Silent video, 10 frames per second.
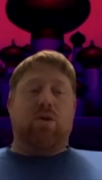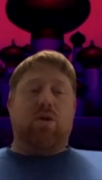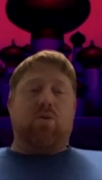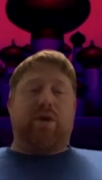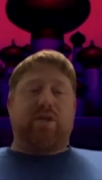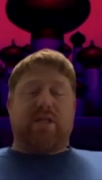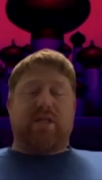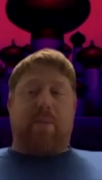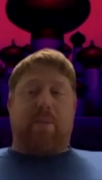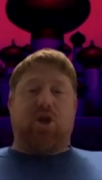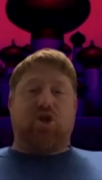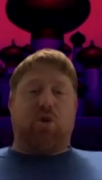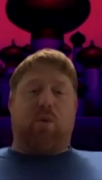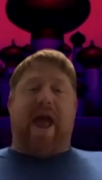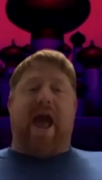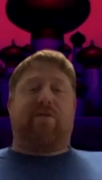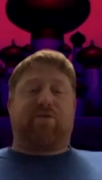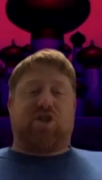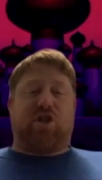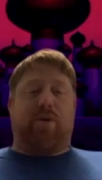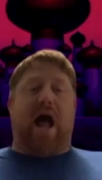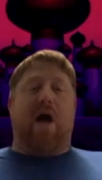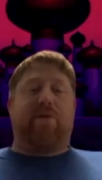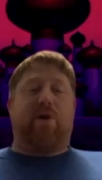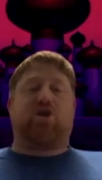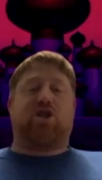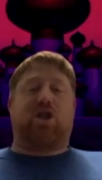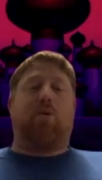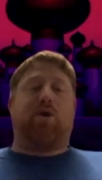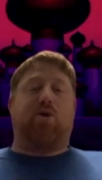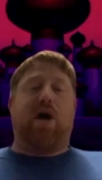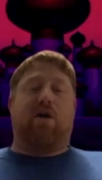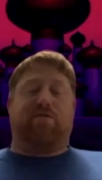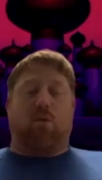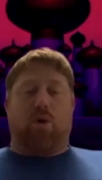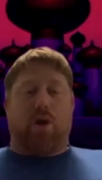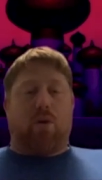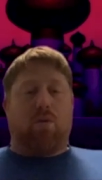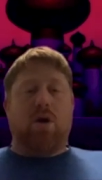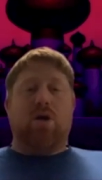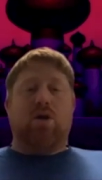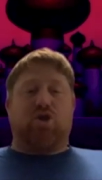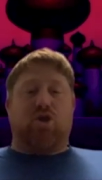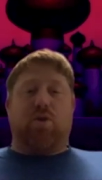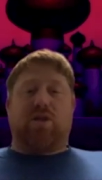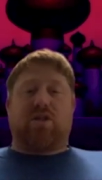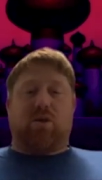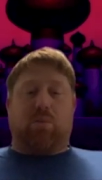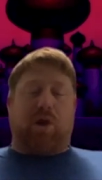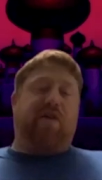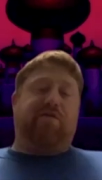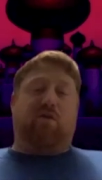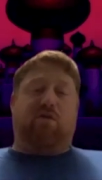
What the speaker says: resist that because you don't have to slow down. They're slowing you down for you. So you can still apply full